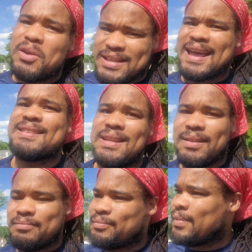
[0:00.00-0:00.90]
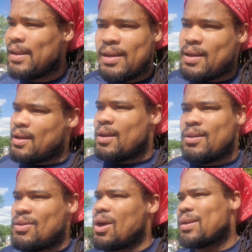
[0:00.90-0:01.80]
go to Tanzania,
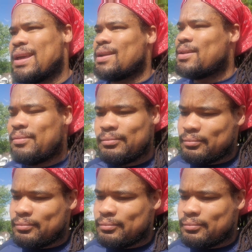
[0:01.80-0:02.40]
you can go to Kenya.